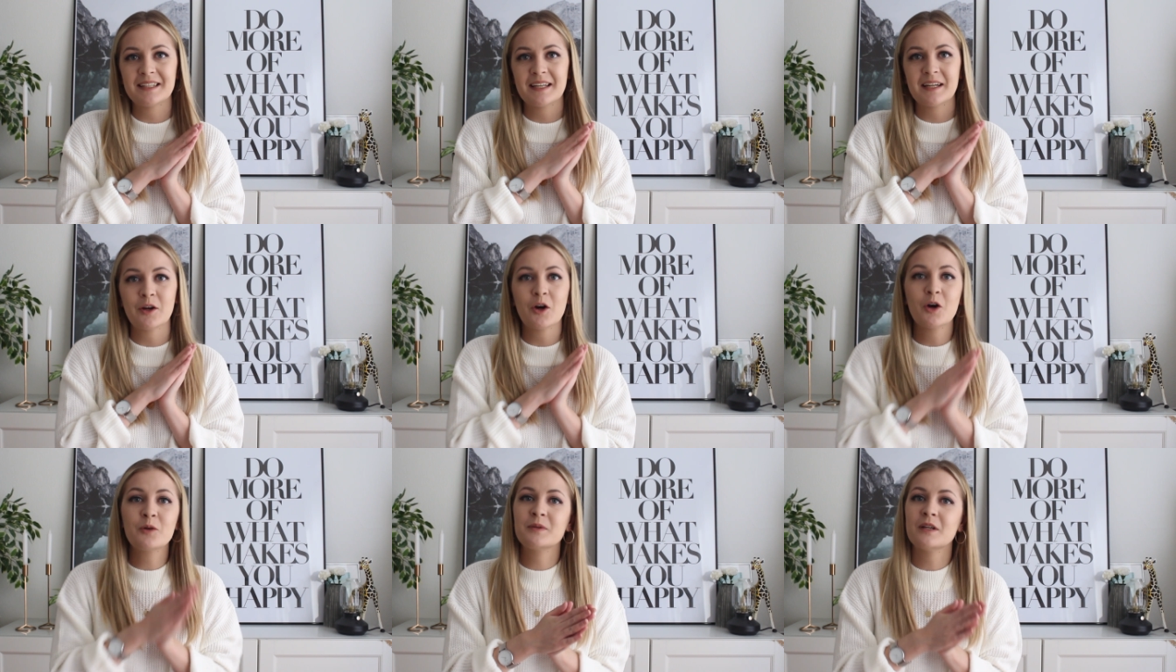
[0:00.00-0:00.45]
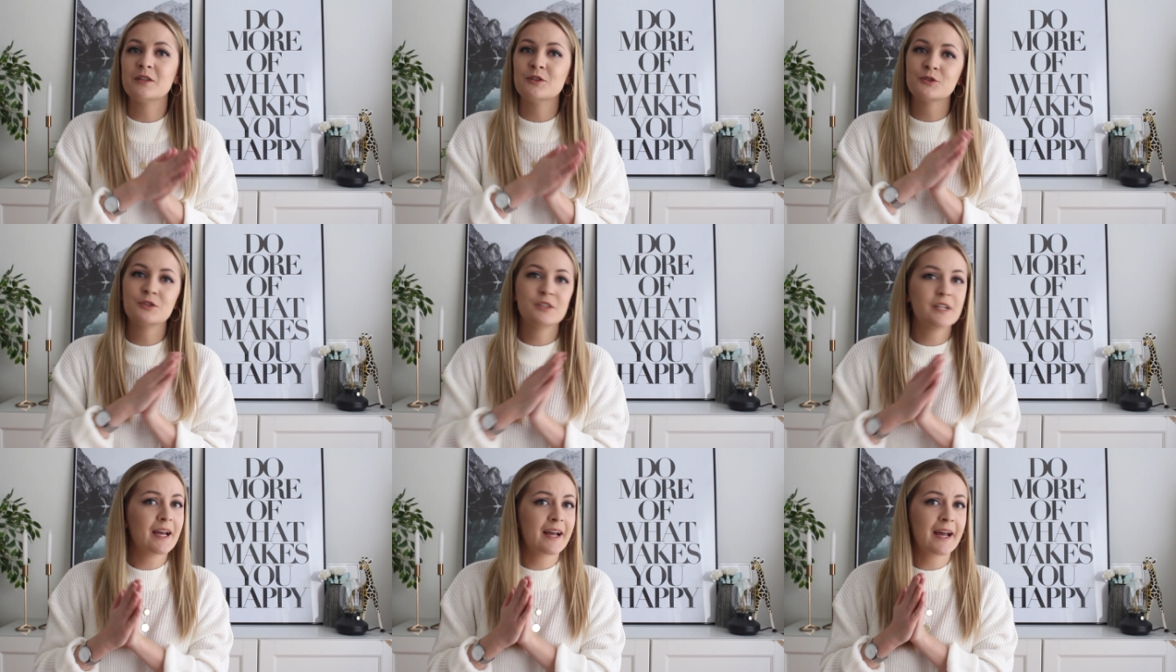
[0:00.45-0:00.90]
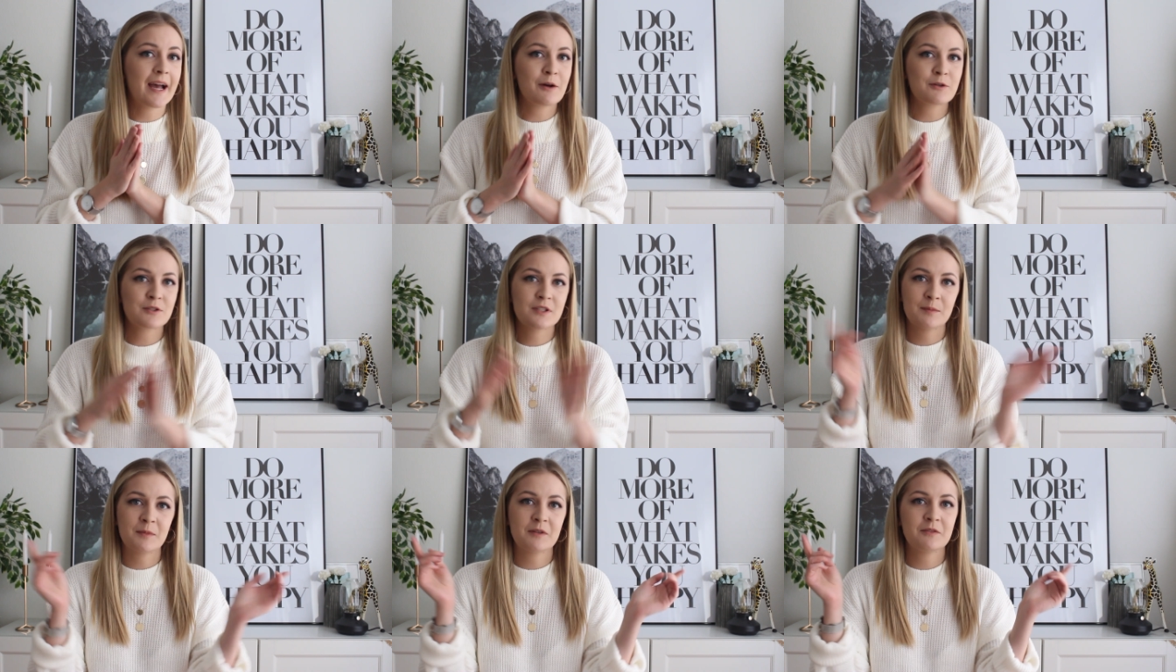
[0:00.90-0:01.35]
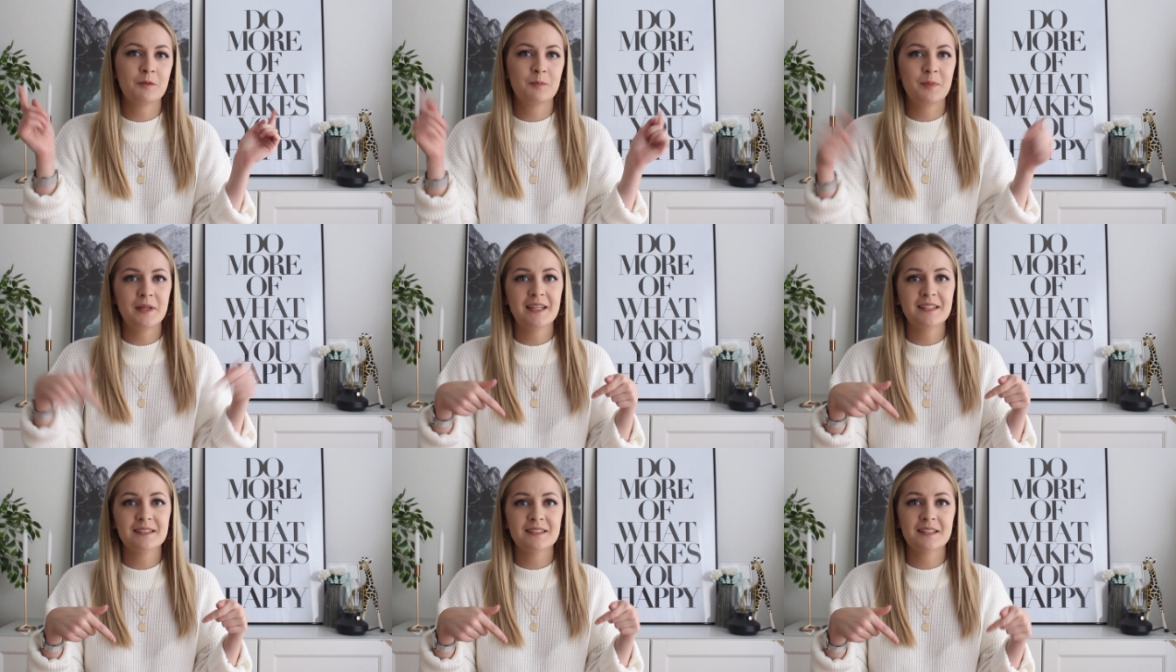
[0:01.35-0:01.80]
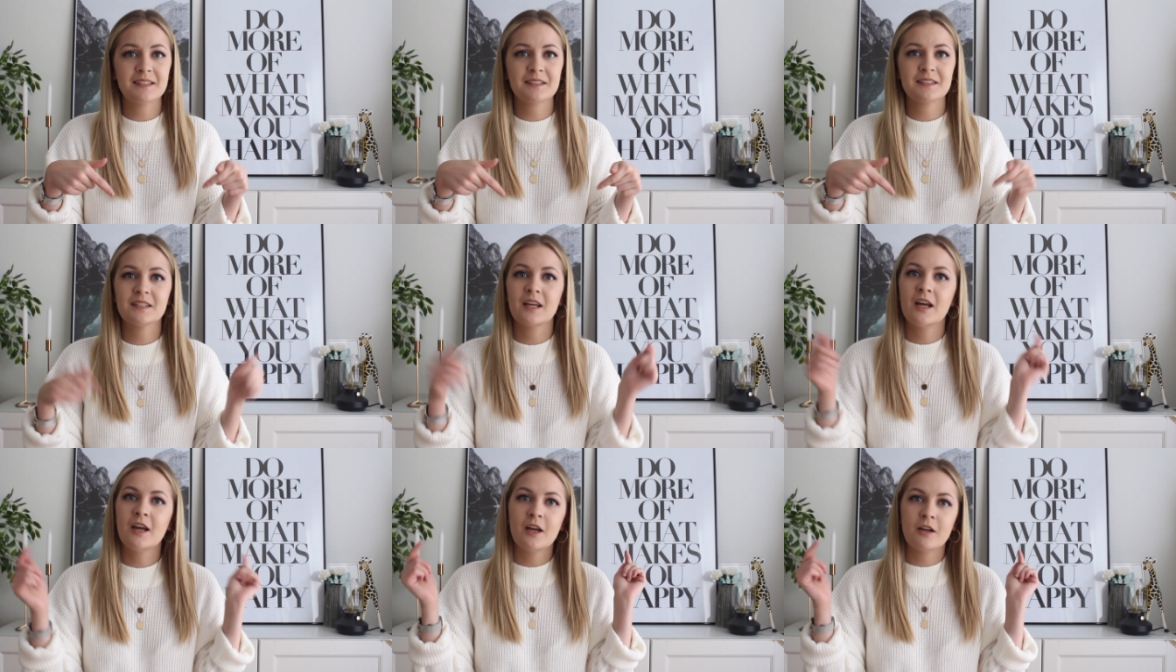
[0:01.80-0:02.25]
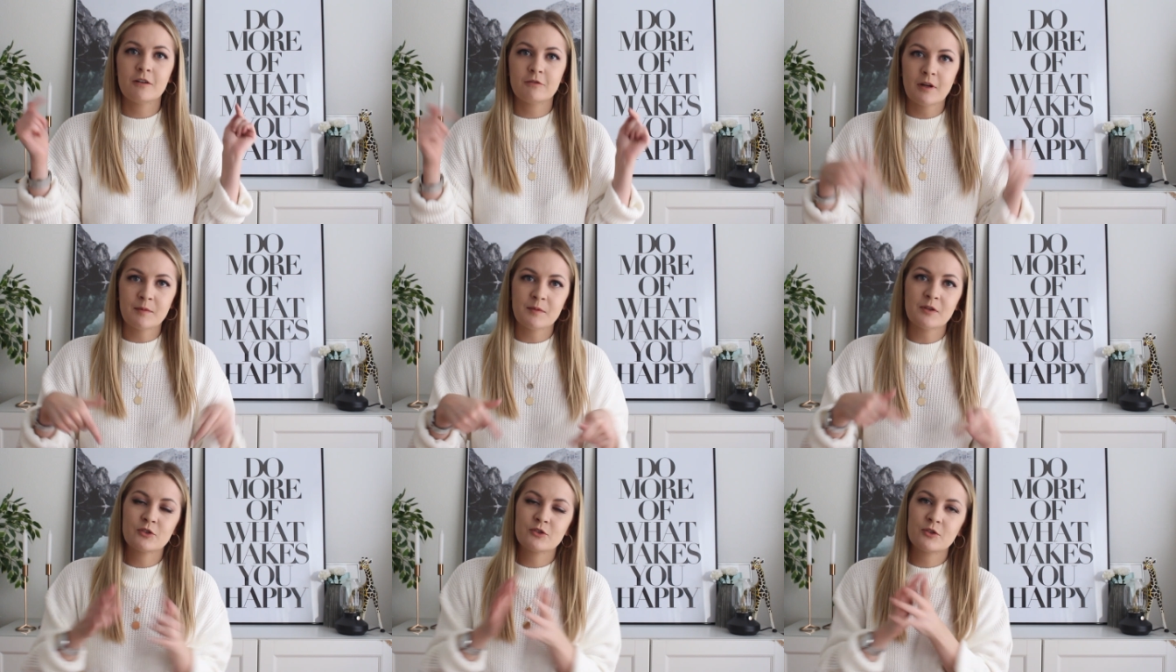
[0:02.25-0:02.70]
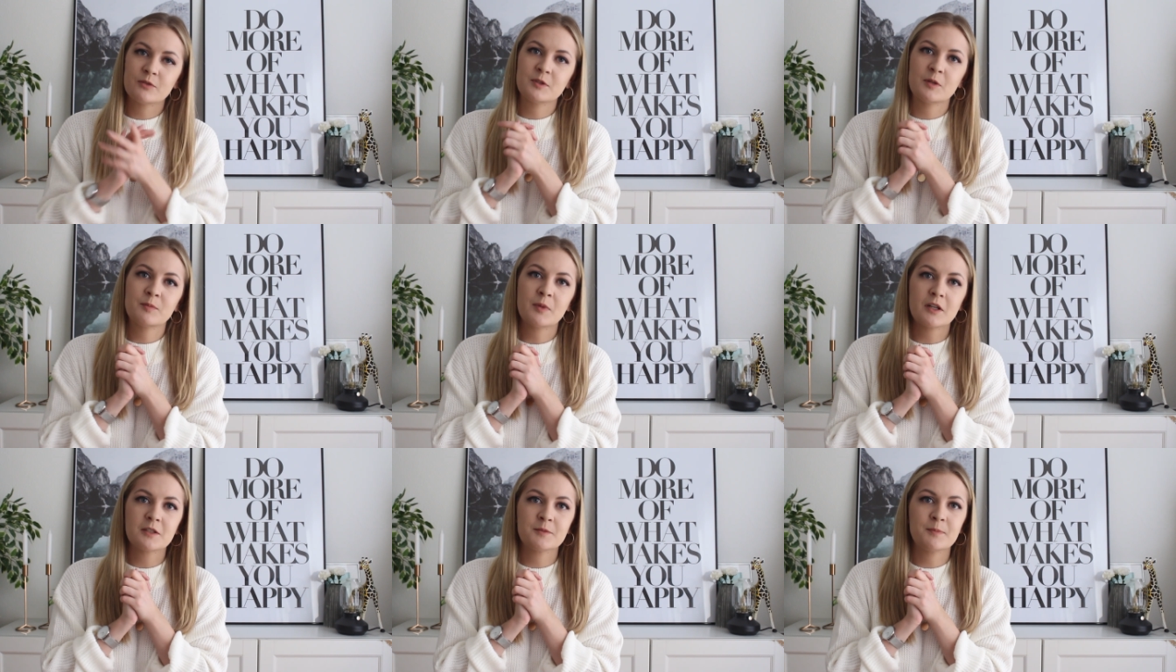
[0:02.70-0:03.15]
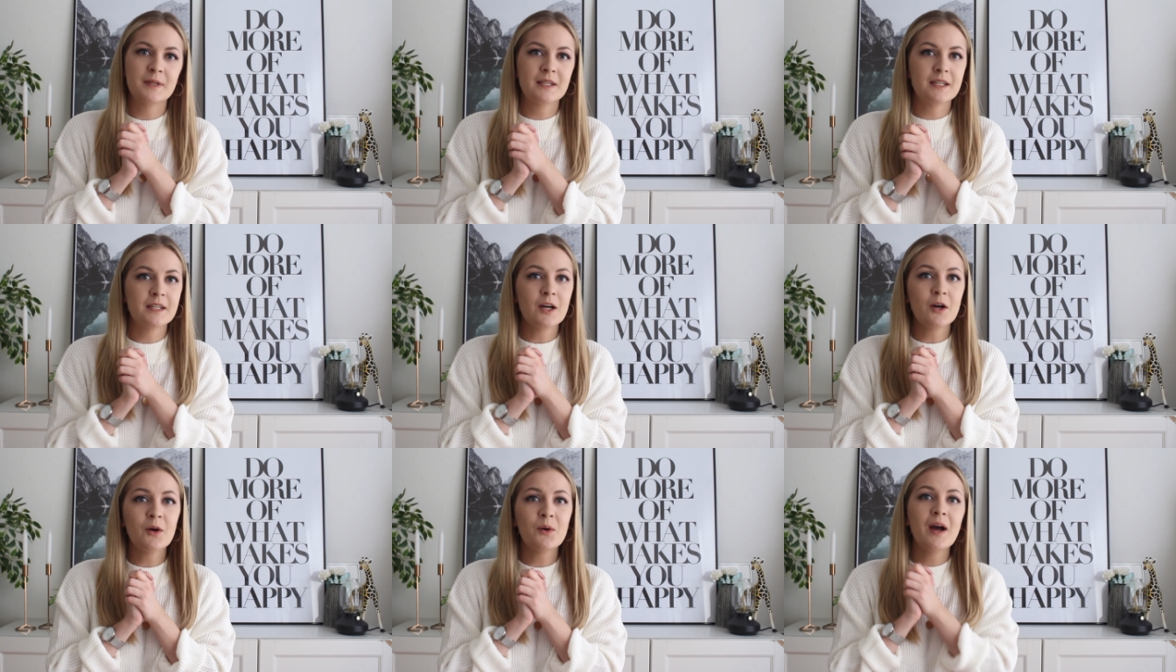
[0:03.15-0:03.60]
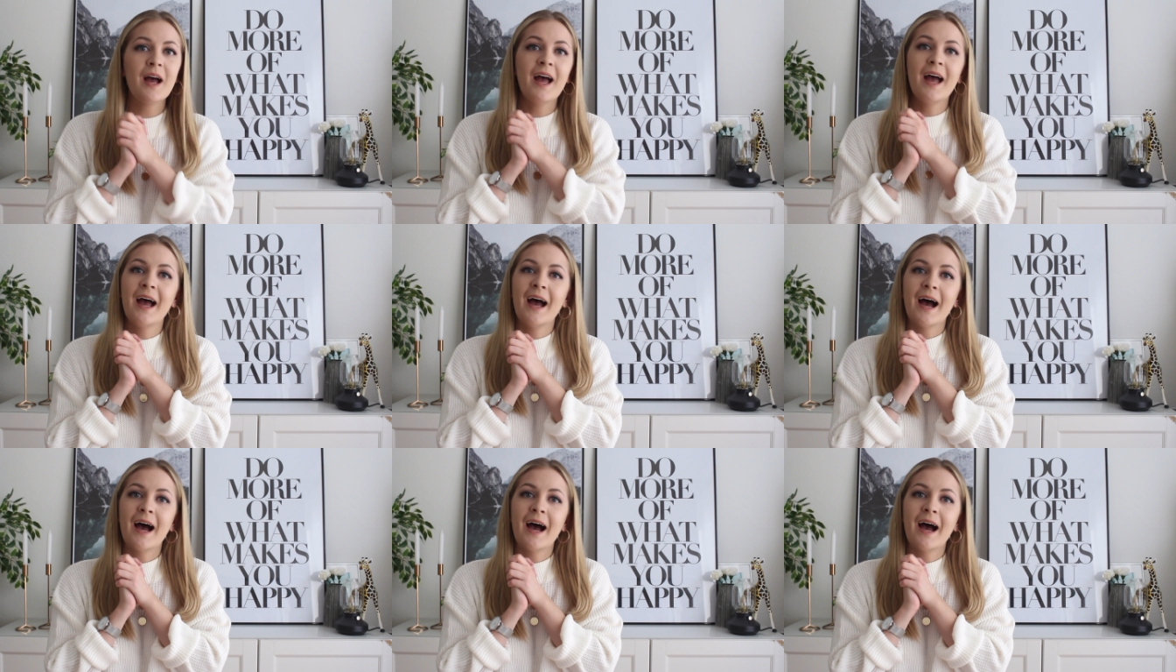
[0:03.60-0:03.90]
and I hope that you check out some of the pieces from the description box below.